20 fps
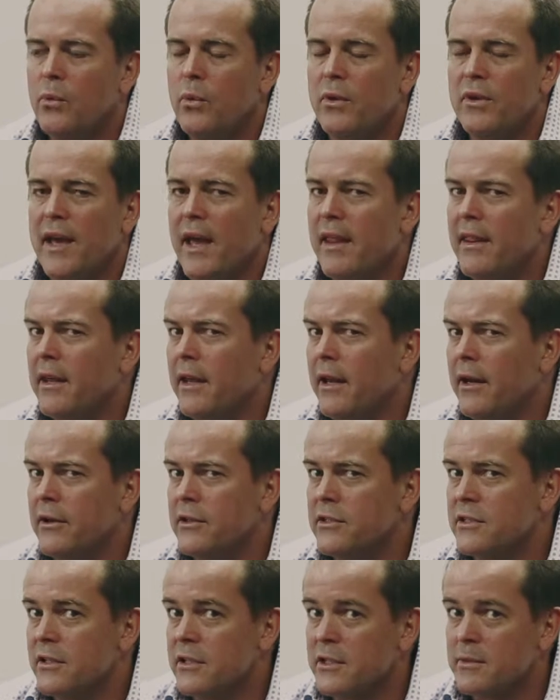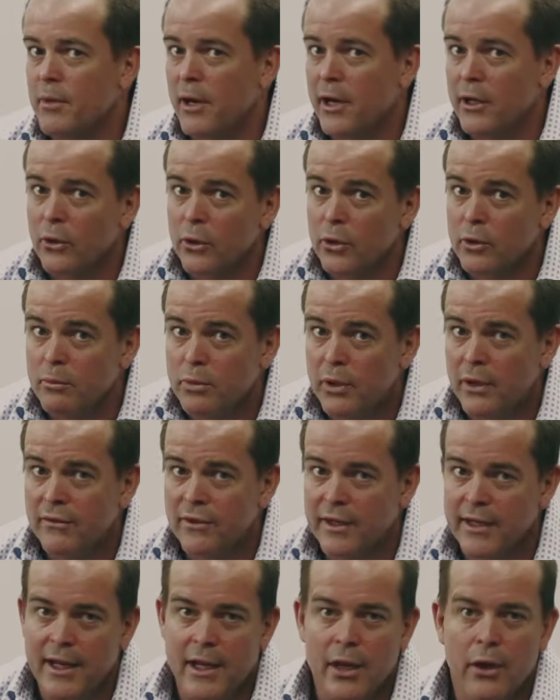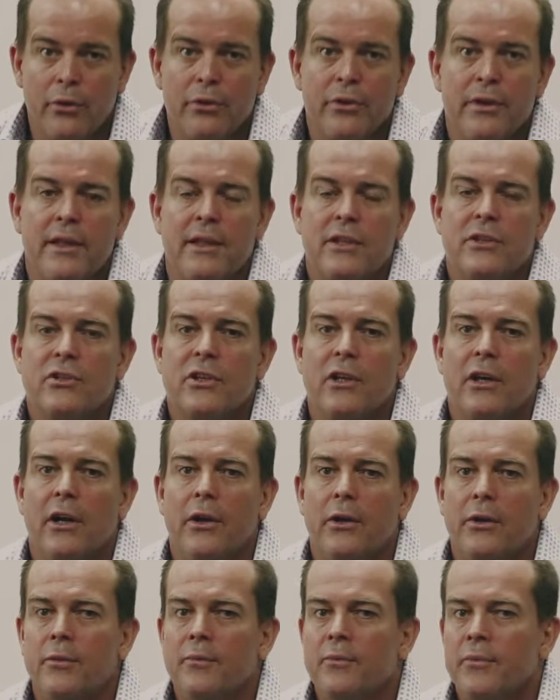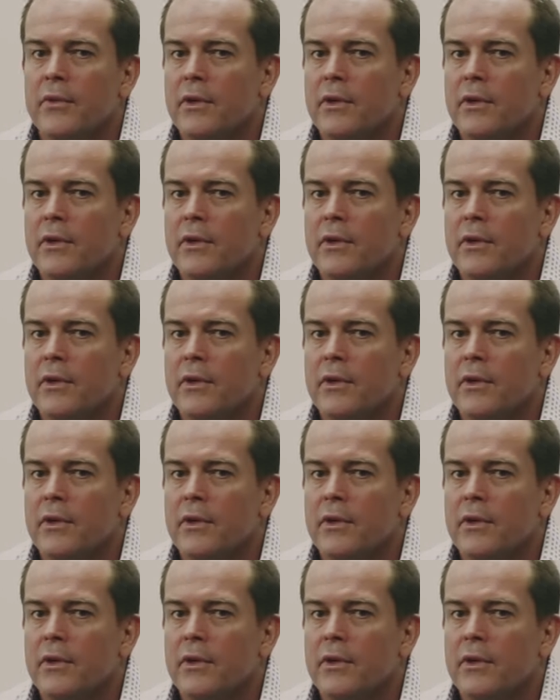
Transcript: with other areas of the spine looking perfectly healthy. So